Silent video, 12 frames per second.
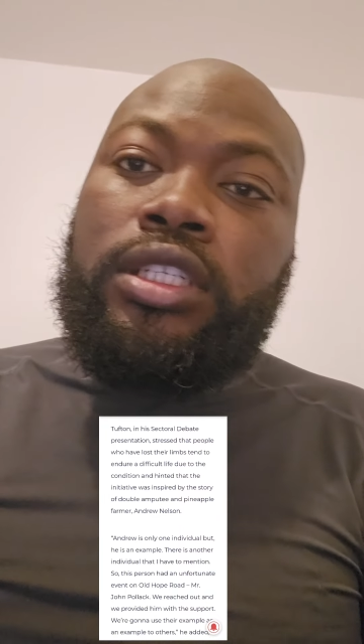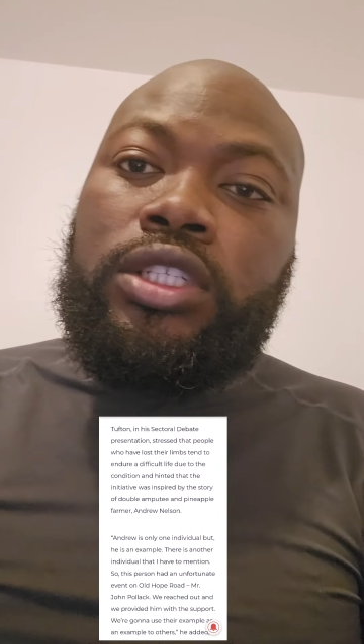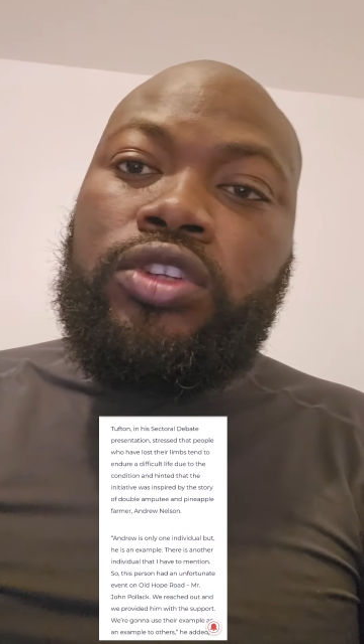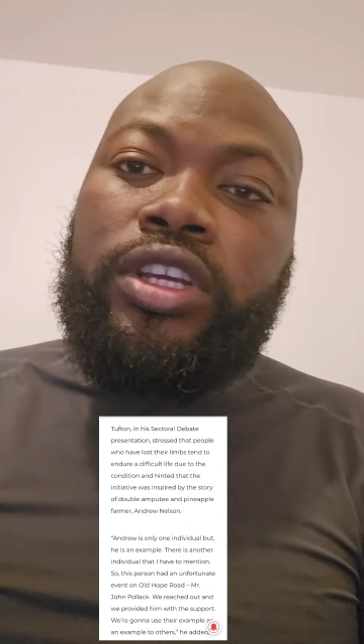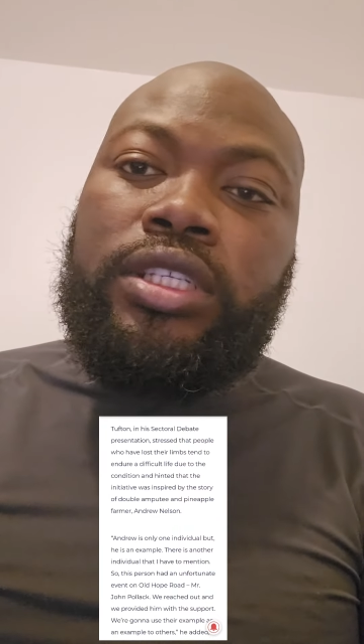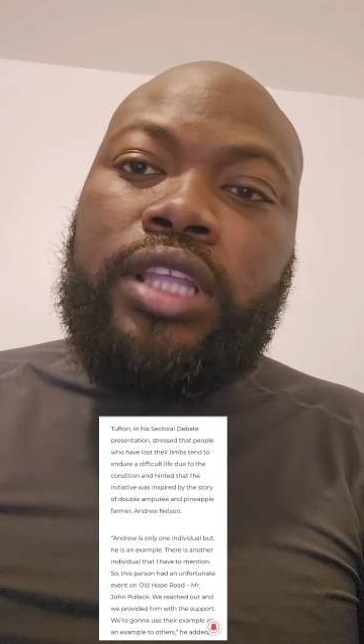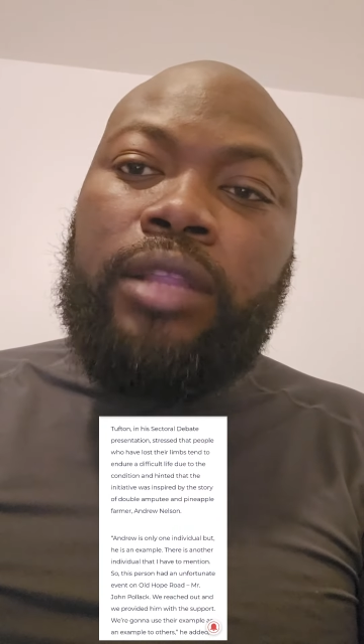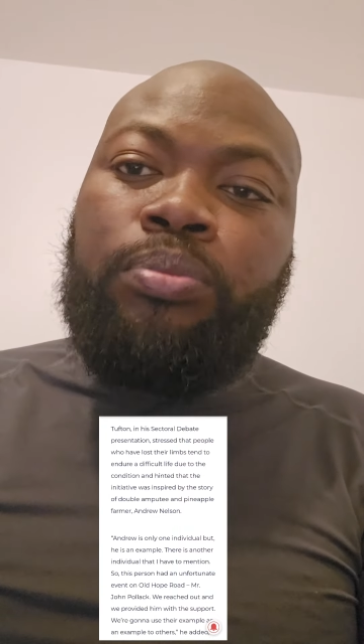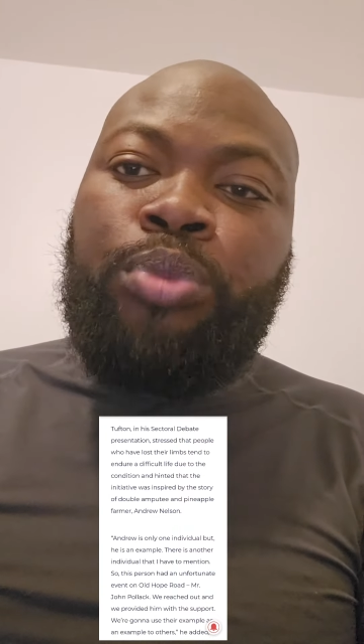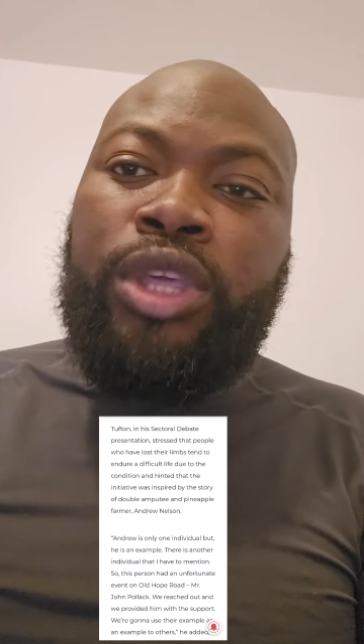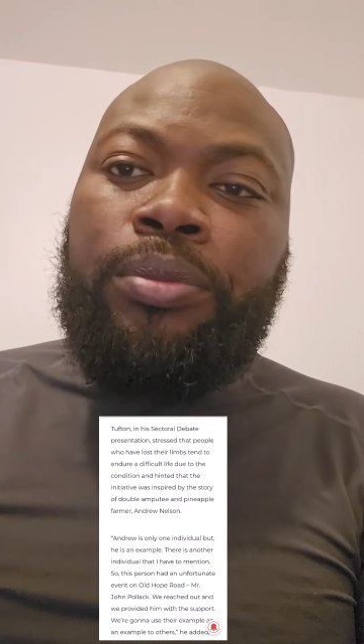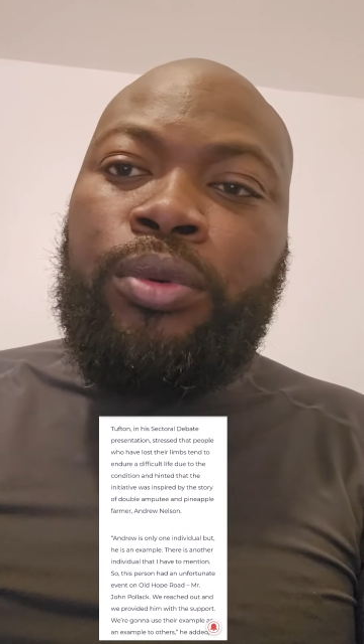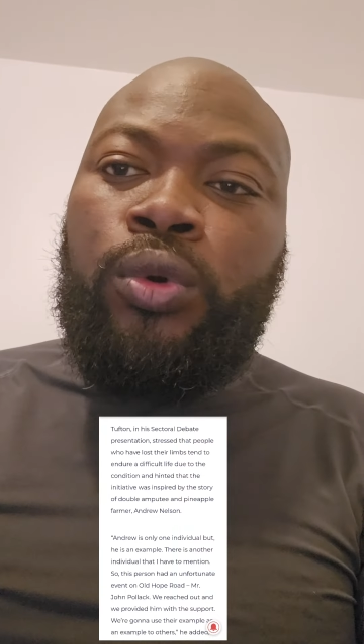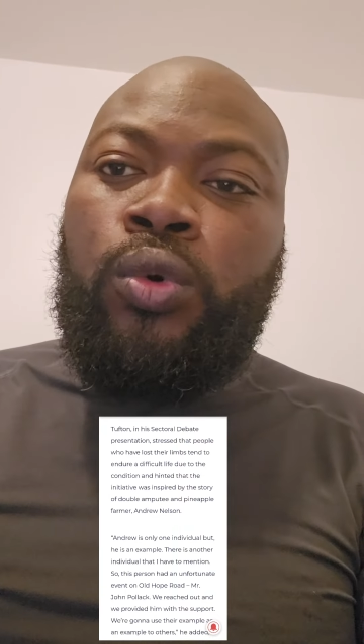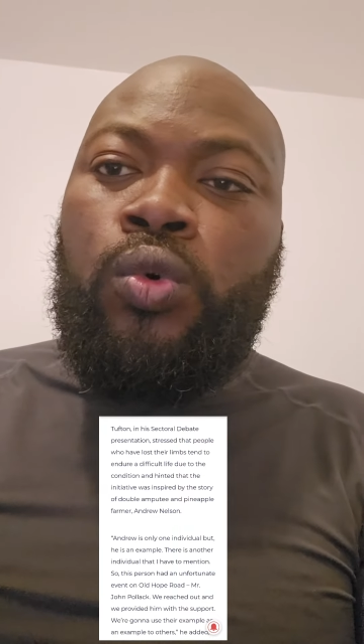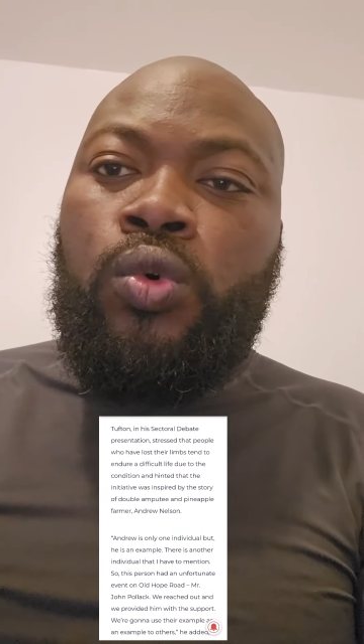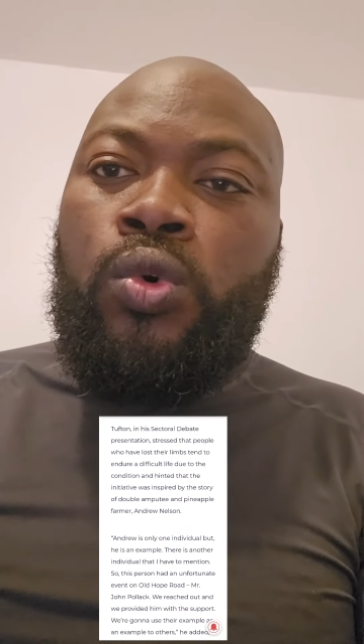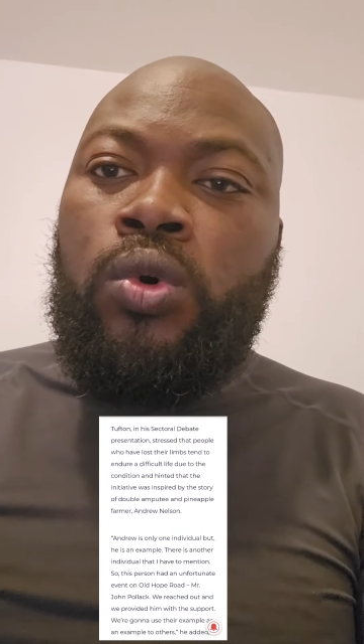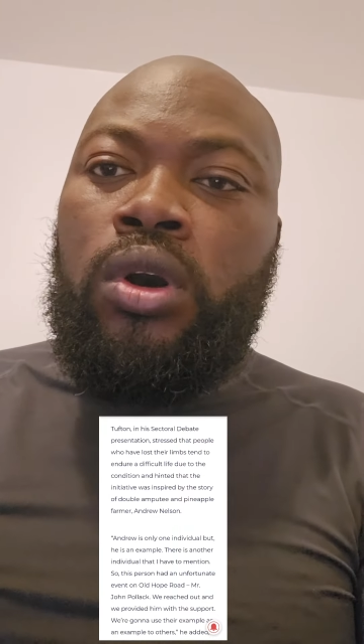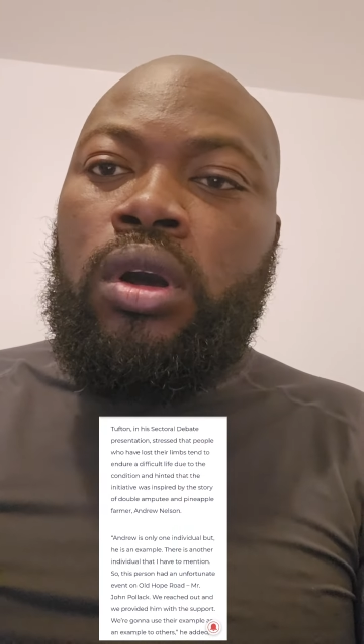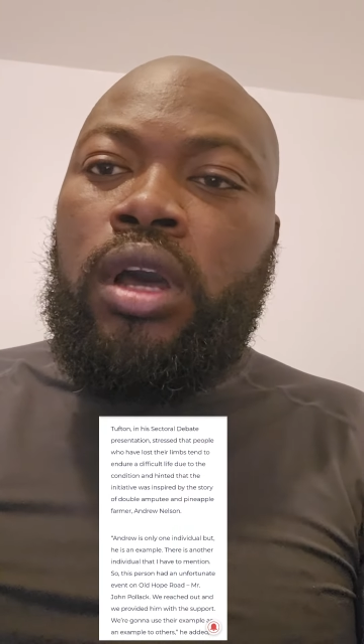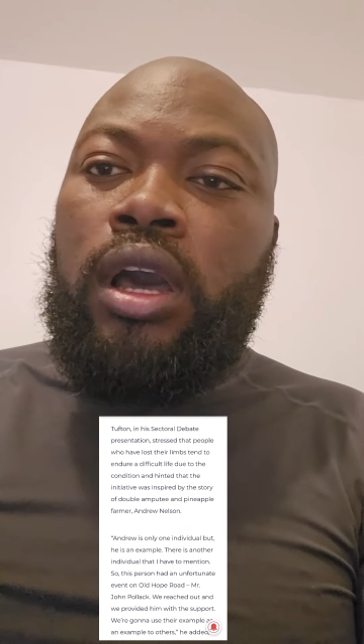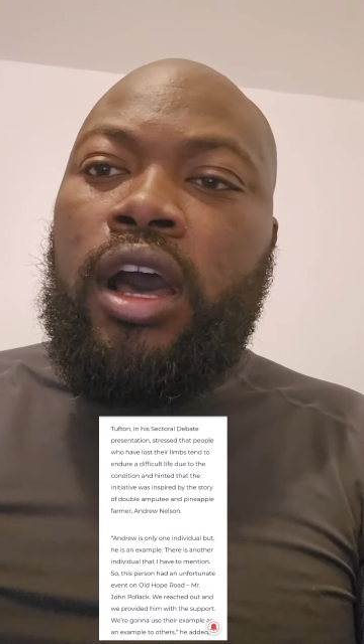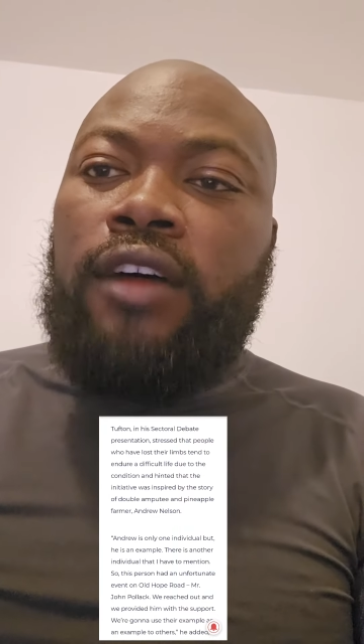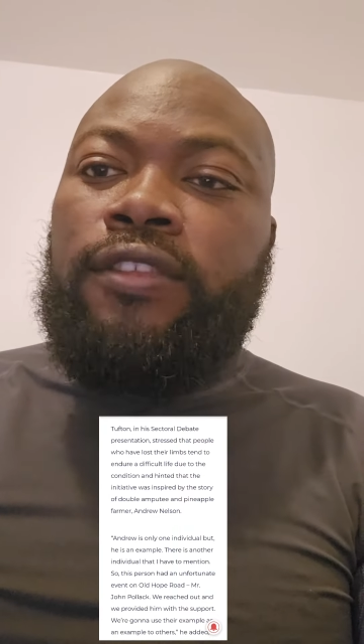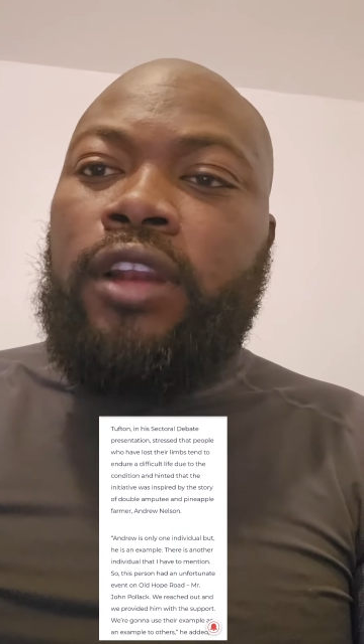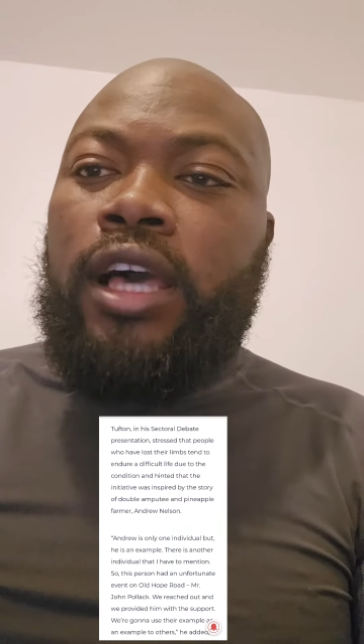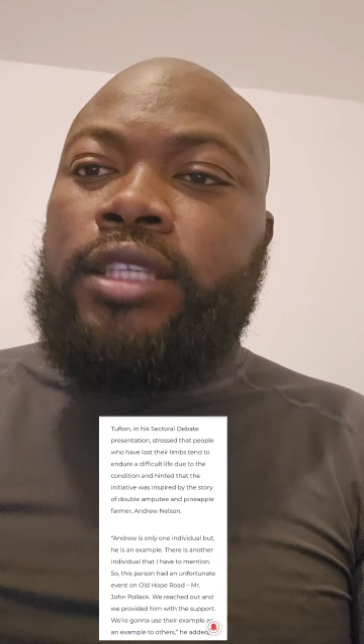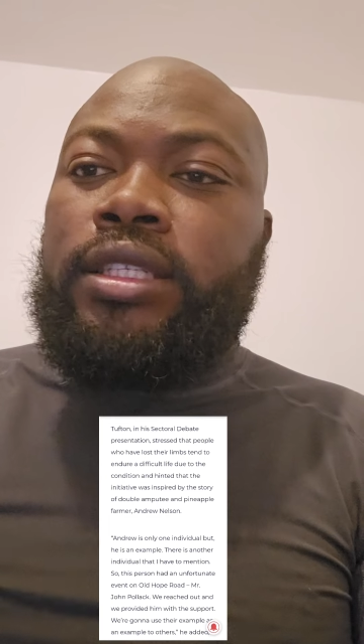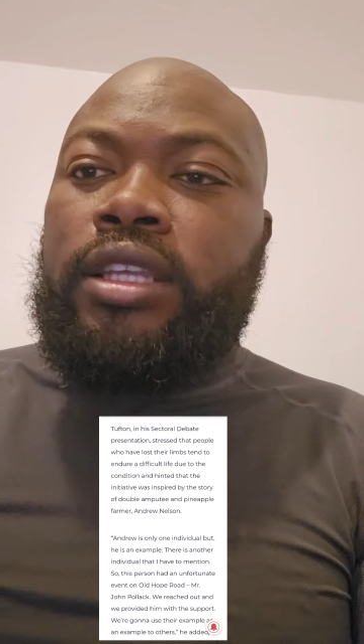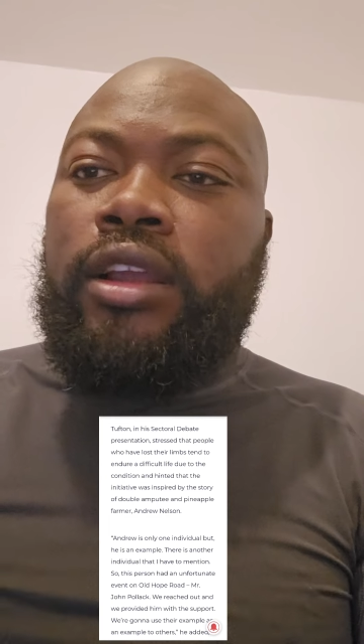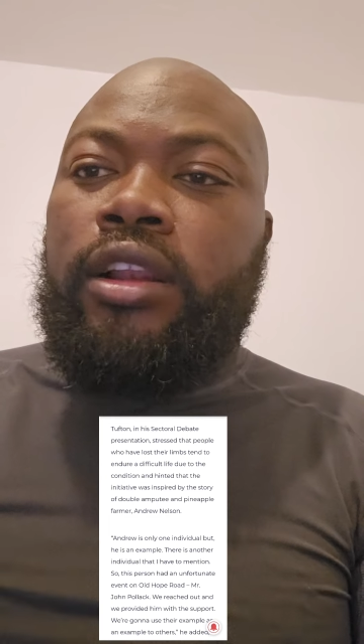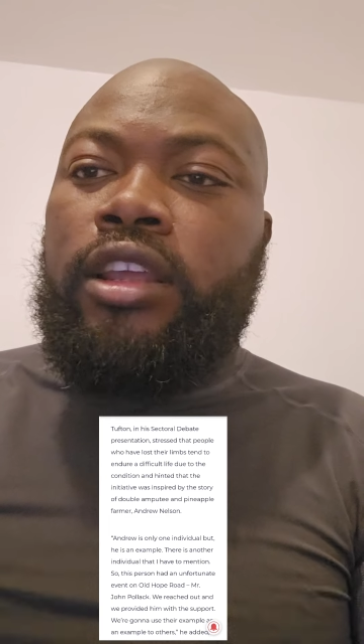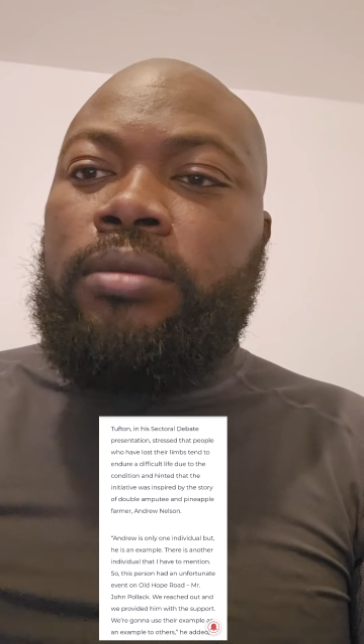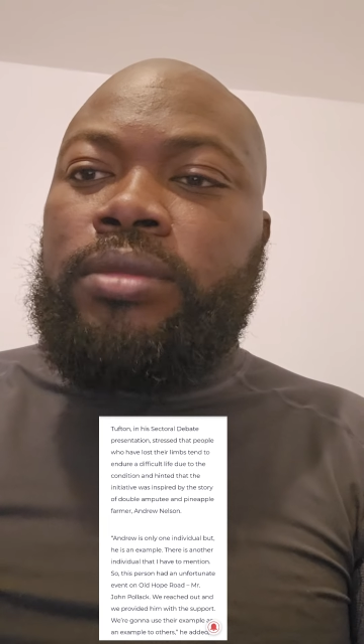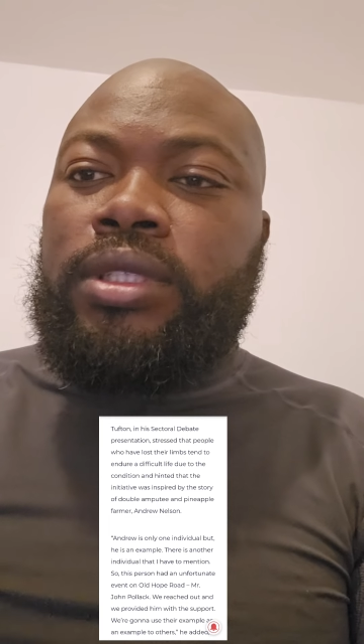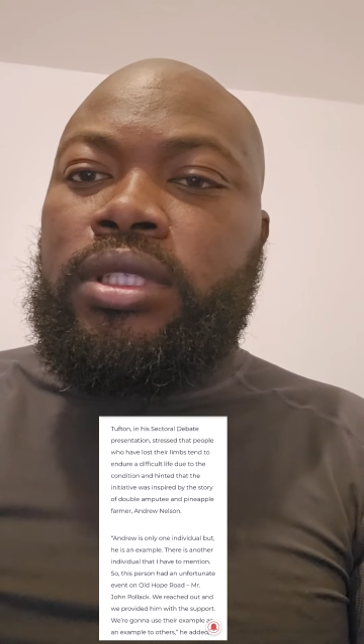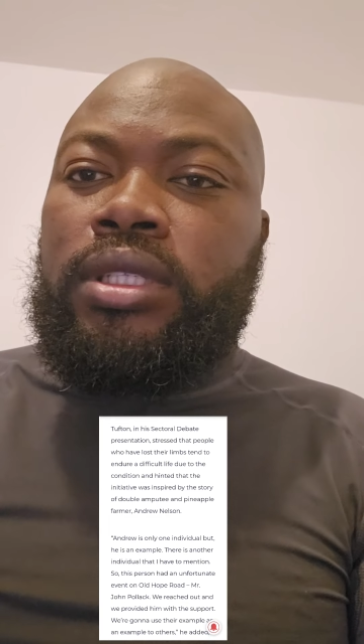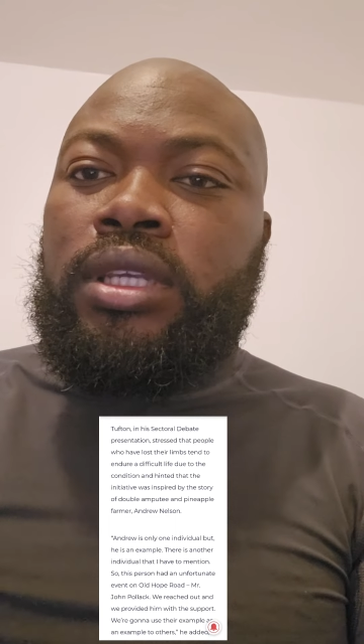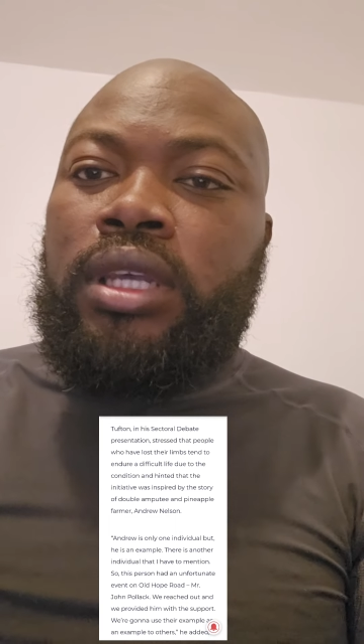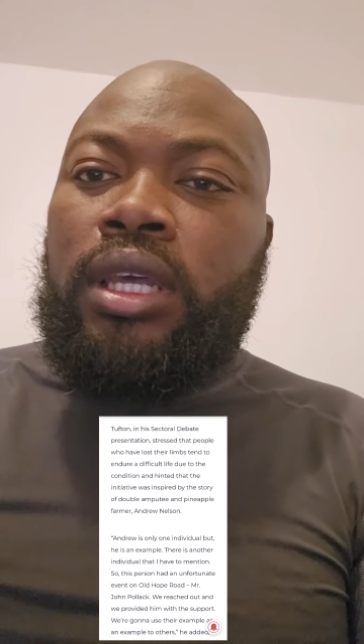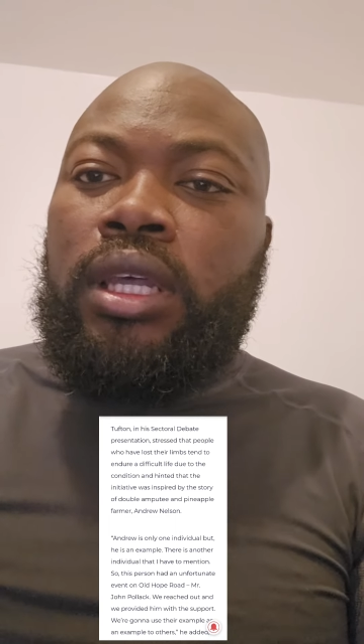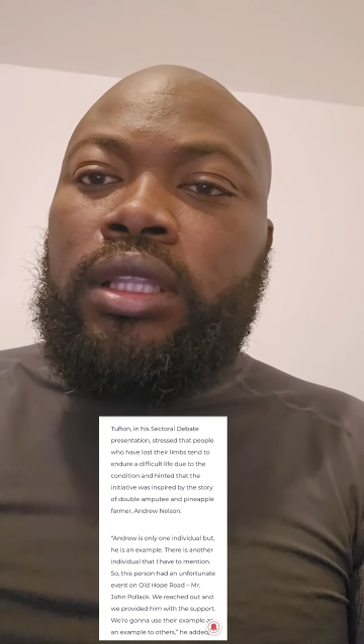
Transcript: stress that people who have lost their limbs